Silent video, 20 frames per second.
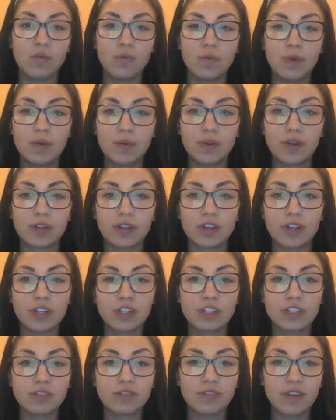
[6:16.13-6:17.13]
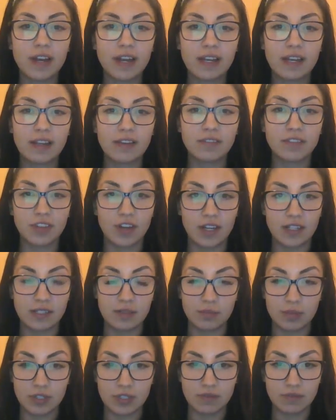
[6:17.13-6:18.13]
We will encourage the variety of thoughts
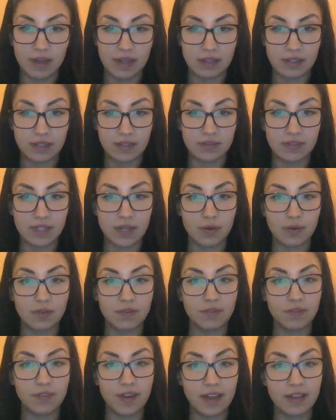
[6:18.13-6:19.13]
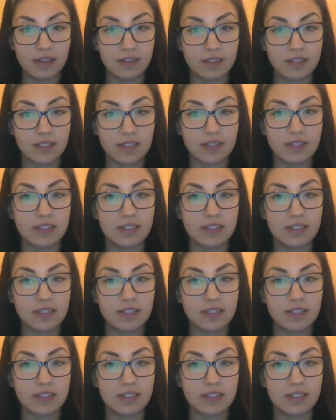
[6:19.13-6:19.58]
and perspectives that reflect